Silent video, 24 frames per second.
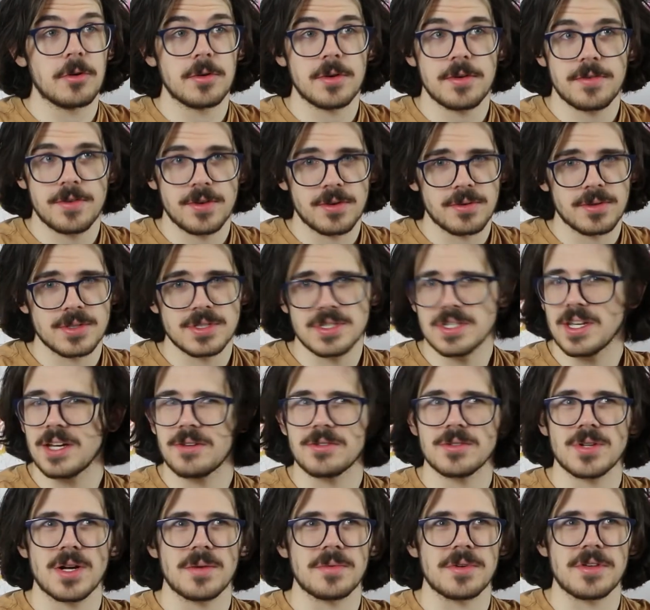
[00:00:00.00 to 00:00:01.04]
of my favorite ones to like was
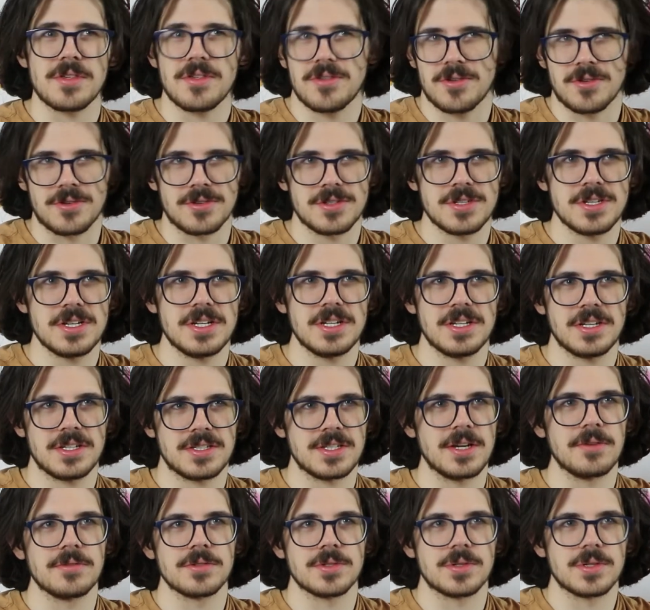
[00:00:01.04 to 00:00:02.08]
probably 13, because
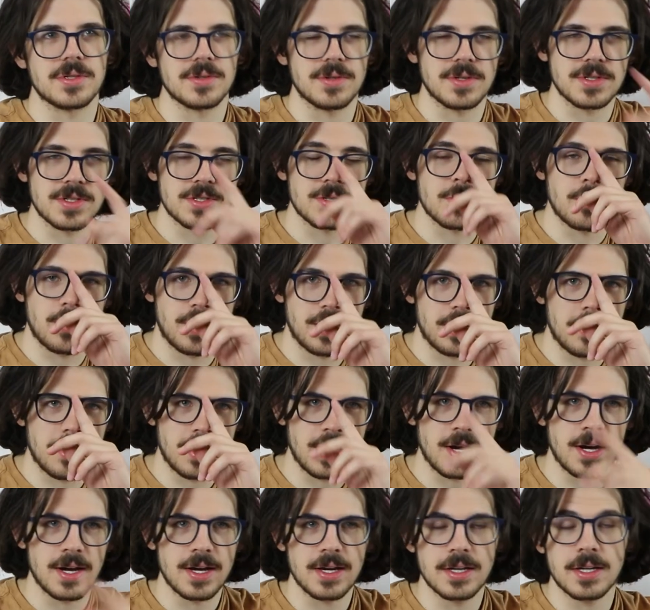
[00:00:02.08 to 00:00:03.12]
that was one of the ones where
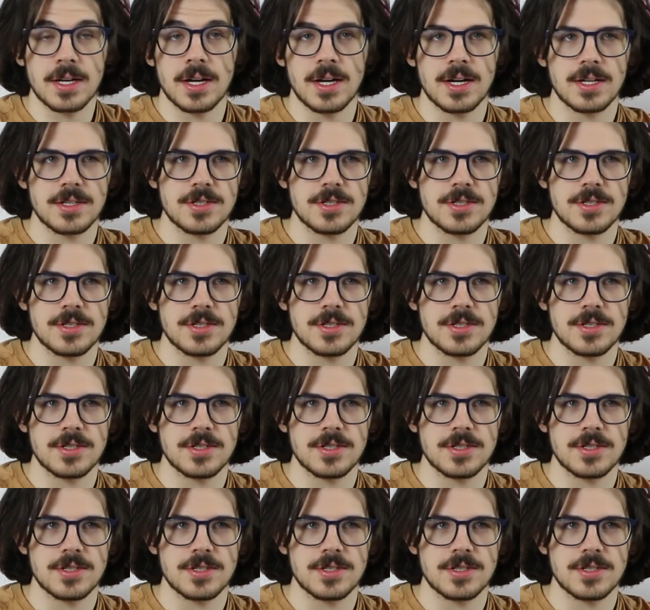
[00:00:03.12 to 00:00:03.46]
I got